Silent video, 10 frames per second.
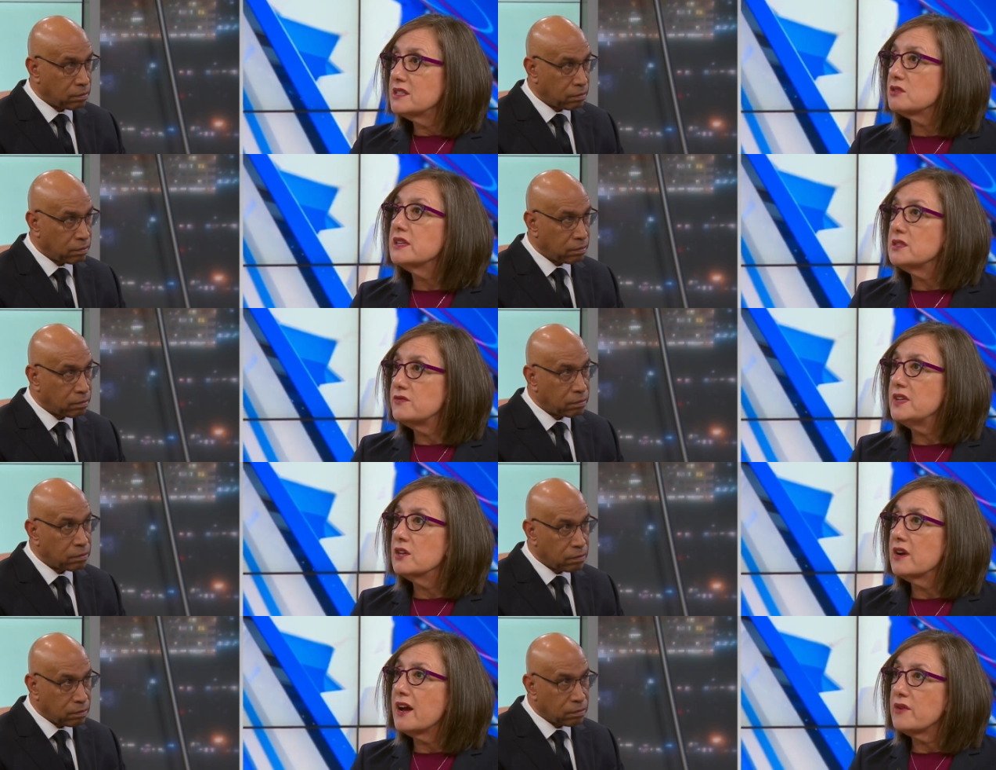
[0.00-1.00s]
Speaker 1: So let's figure
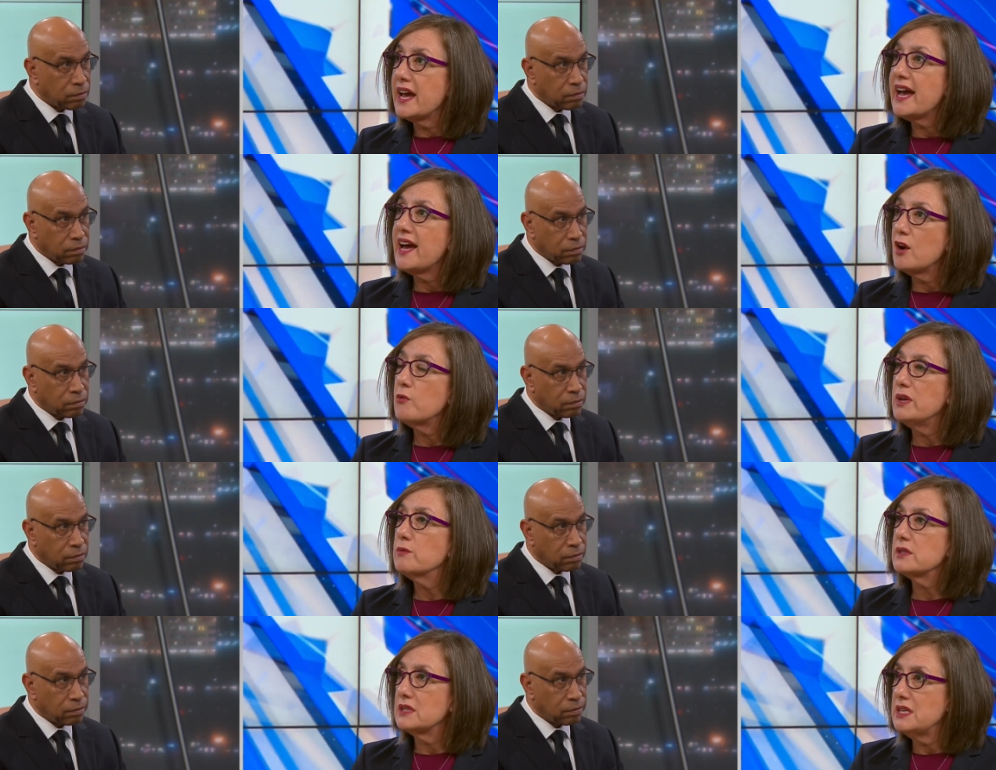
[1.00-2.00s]
out how we
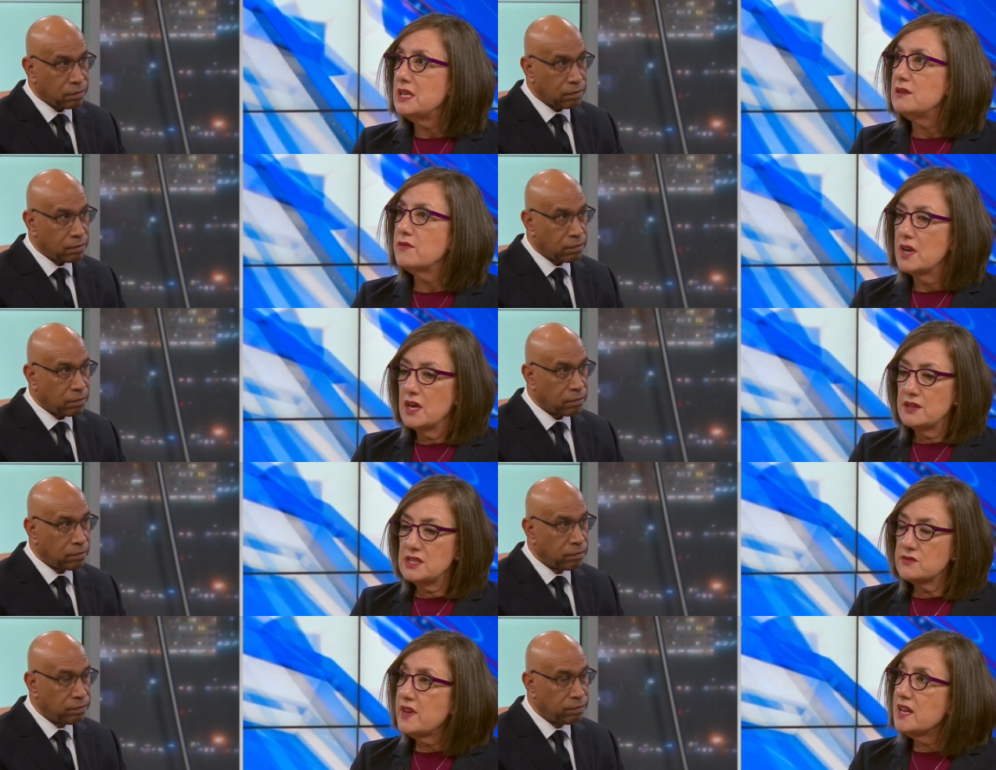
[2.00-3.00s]
relieve these
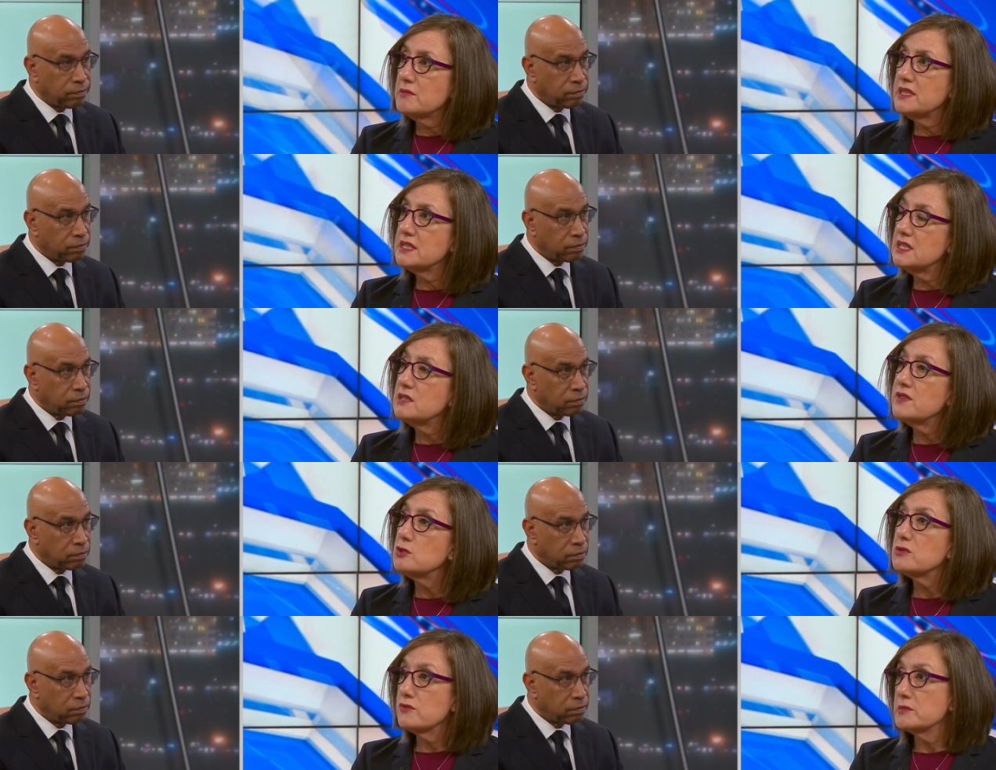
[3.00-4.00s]
families and
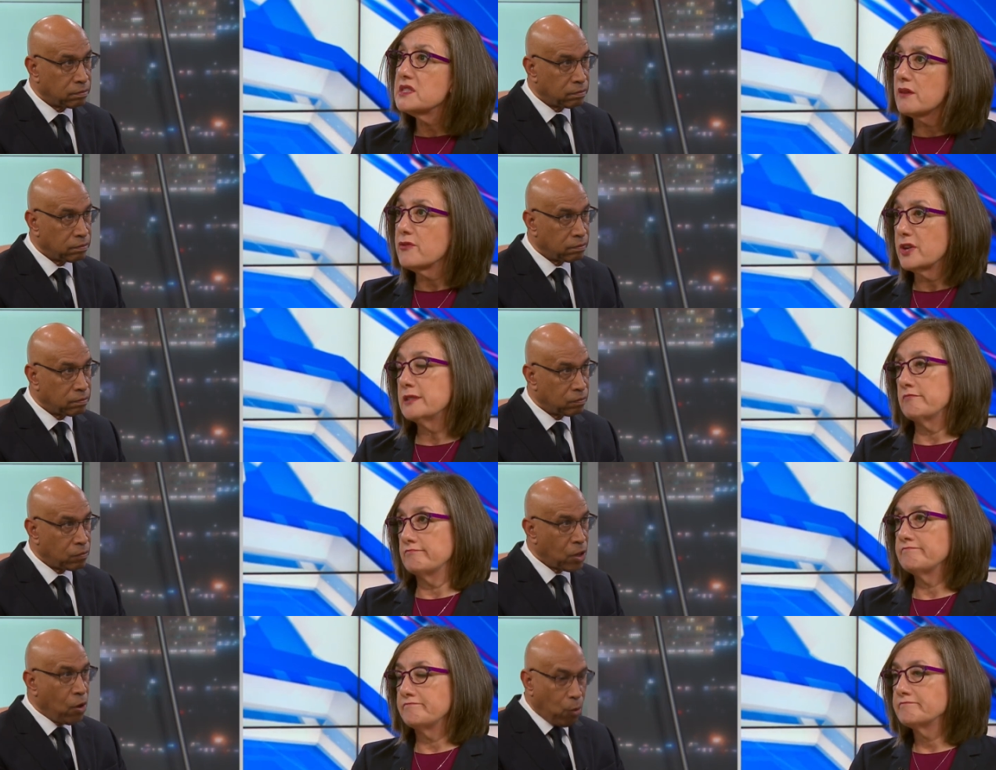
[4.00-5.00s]
individuals from suffering.
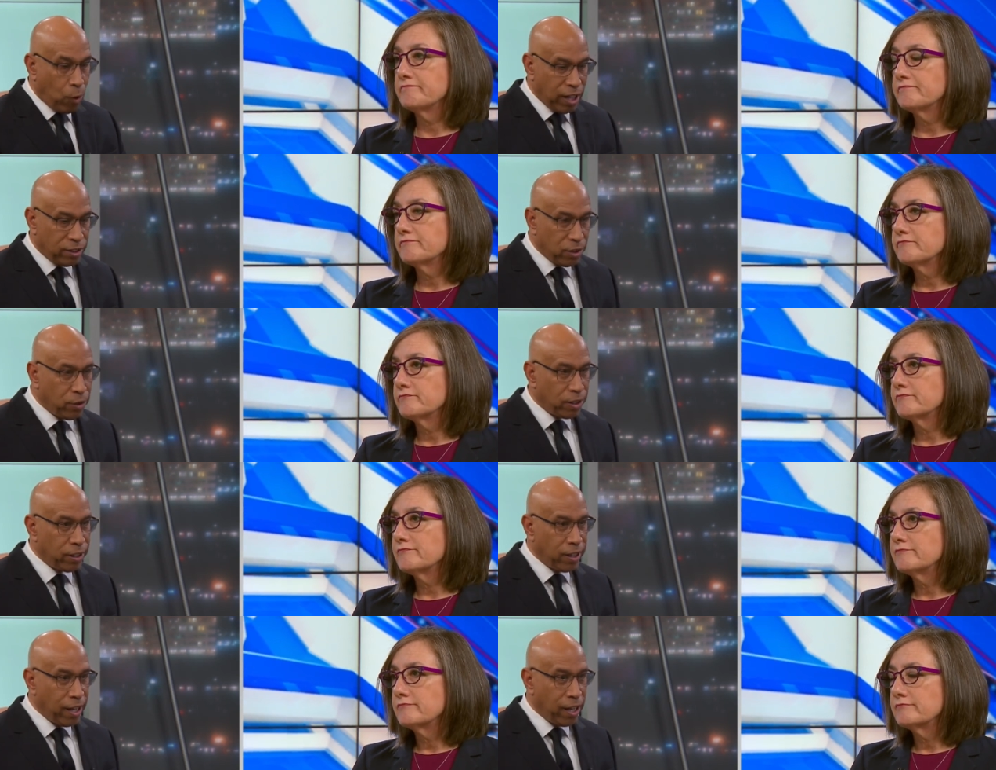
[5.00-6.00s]
Why does Oregon
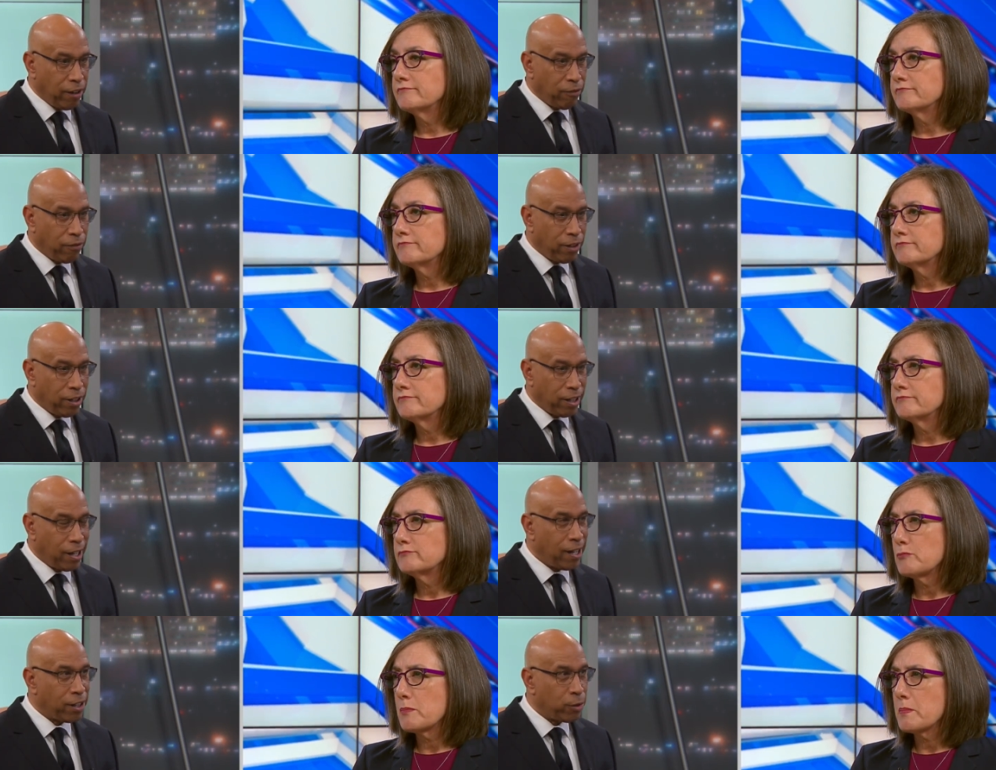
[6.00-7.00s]
Speaker 2: have uh,
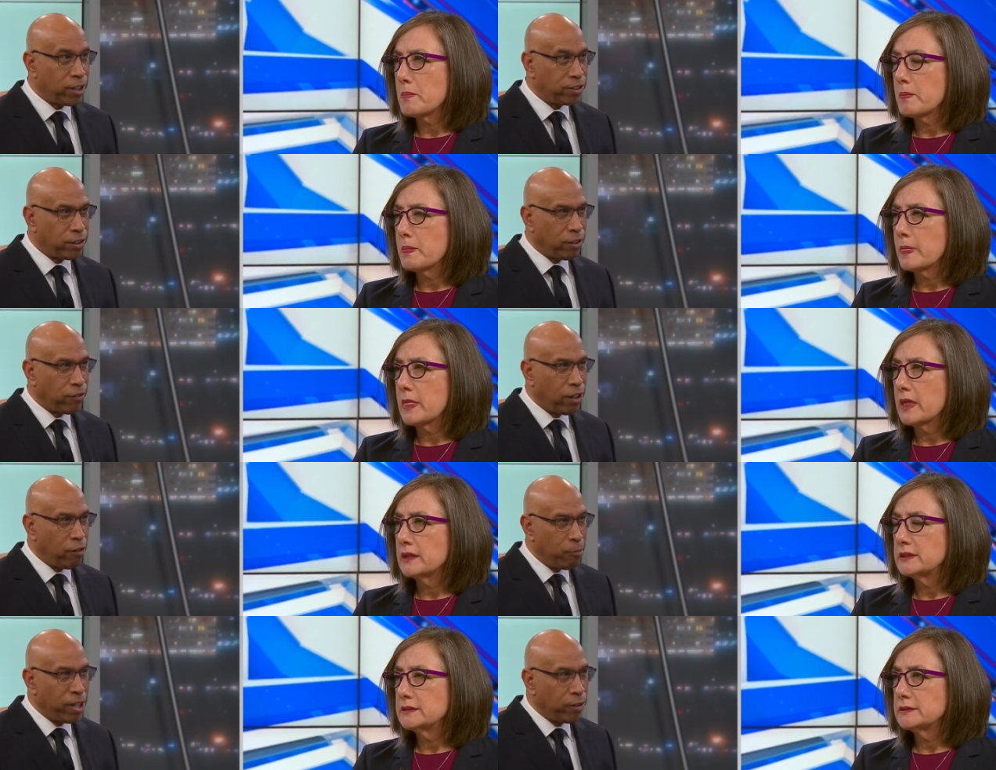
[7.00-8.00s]
higher rates of, of
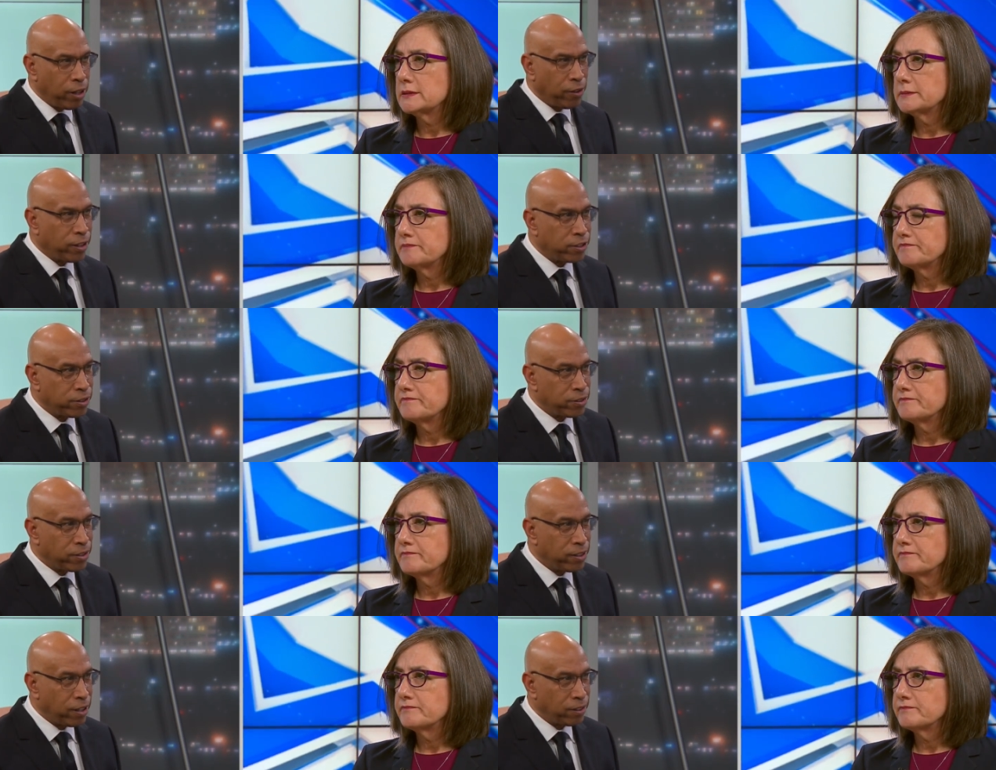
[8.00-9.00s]
mental health issues
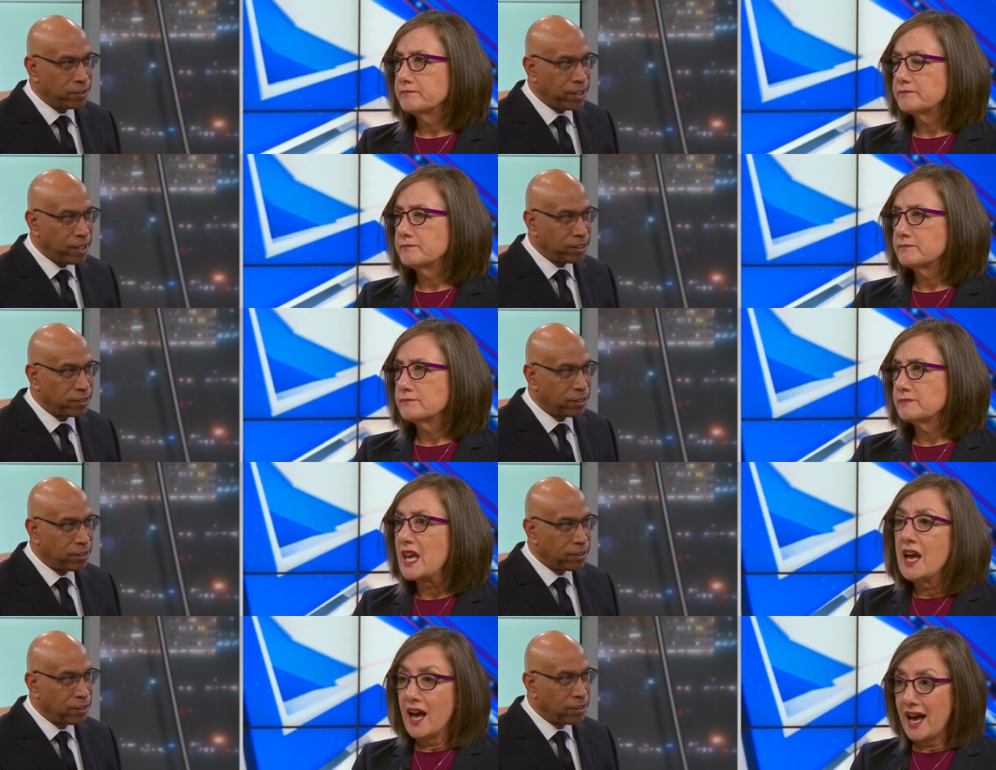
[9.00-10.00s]
than other states?
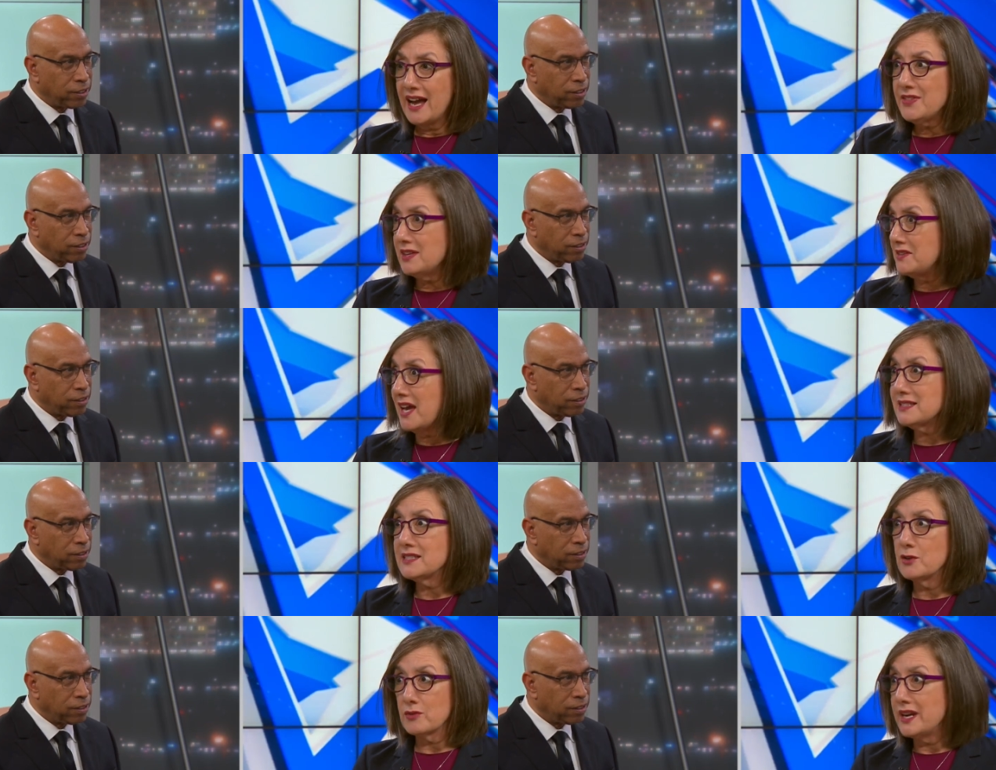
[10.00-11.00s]
Speaker 1: I think that's a
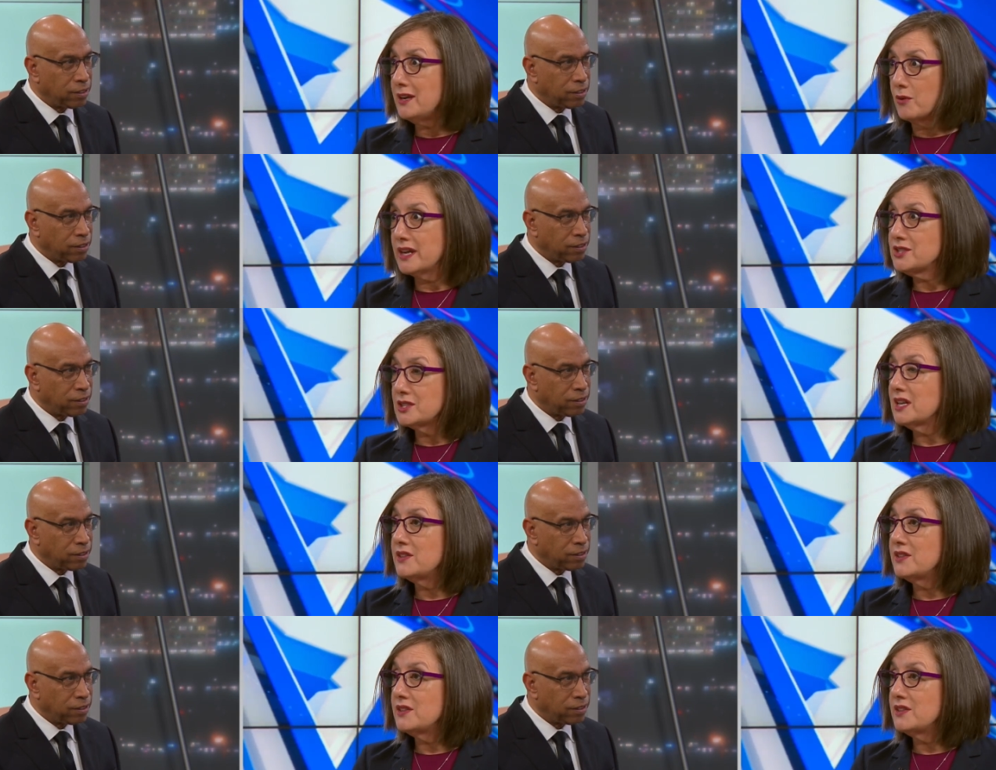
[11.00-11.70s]
great question. I